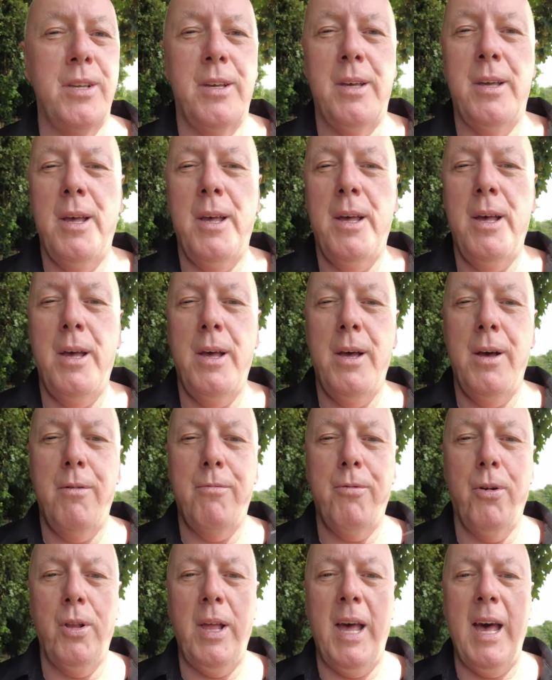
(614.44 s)
the
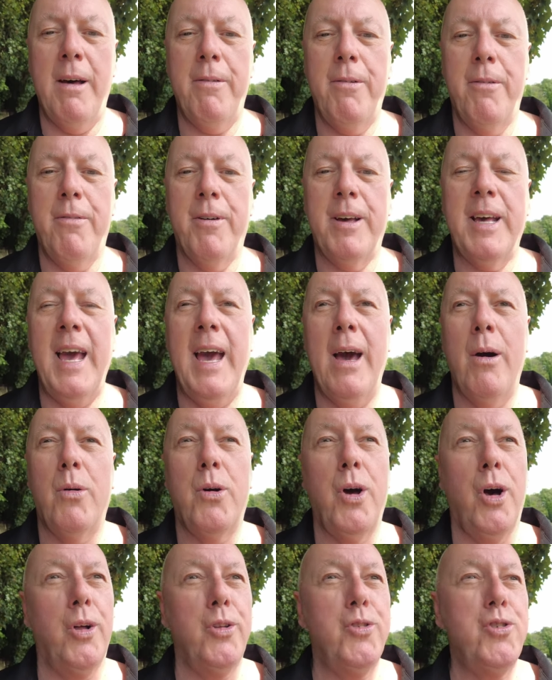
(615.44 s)
front half of a cow
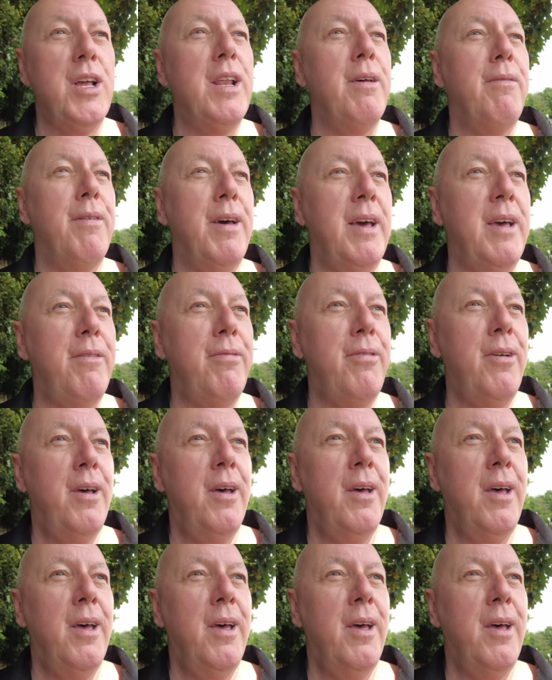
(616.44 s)
called Genevieve,